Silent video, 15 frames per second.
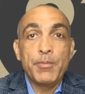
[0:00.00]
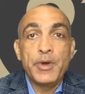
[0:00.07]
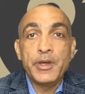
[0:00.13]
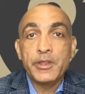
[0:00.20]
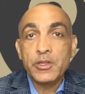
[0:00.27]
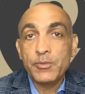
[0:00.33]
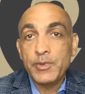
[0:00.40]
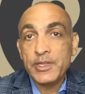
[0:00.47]

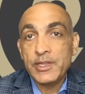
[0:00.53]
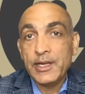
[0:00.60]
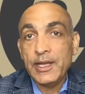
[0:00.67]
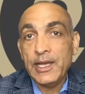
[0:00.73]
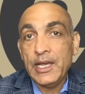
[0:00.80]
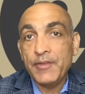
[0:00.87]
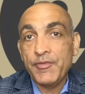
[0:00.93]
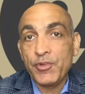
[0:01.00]
month and
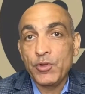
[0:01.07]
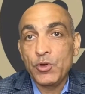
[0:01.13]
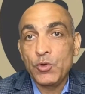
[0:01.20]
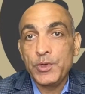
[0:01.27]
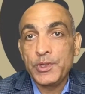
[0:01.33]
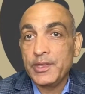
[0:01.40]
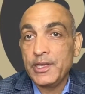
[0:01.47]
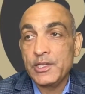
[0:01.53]
a half ago
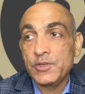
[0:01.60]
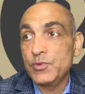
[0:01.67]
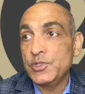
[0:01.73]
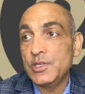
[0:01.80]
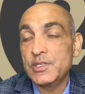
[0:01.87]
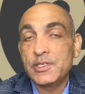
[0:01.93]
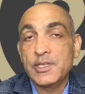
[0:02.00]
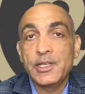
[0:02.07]
with things. We're
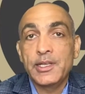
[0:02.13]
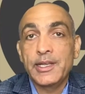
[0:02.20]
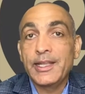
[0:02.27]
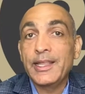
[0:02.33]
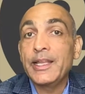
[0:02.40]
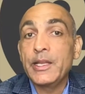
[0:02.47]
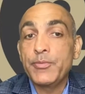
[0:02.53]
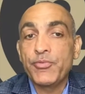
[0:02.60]
just selling
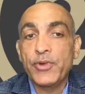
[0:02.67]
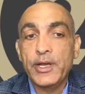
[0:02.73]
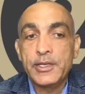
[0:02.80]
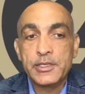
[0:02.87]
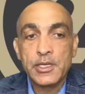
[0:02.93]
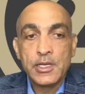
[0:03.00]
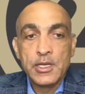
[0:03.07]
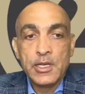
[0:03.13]
at any
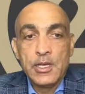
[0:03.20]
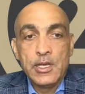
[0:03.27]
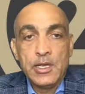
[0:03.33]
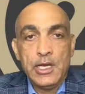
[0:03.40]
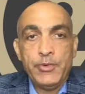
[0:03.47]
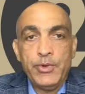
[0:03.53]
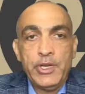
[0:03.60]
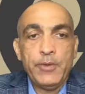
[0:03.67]
price.
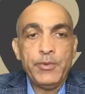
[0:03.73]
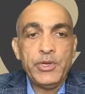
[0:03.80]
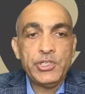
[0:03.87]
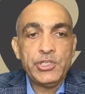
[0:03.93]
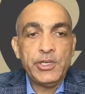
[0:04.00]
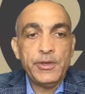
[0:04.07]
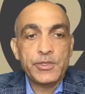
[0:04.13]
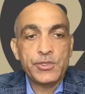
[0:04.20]
I want
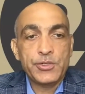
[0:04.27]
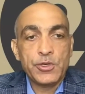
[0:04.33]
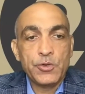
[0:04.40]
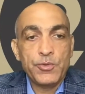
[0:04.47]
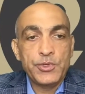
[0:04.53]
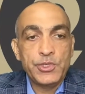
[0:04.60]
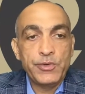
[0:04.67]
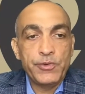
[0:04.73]
to share this
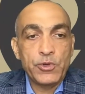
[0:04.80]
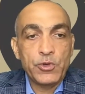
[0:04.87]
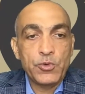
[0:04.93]
chart with you real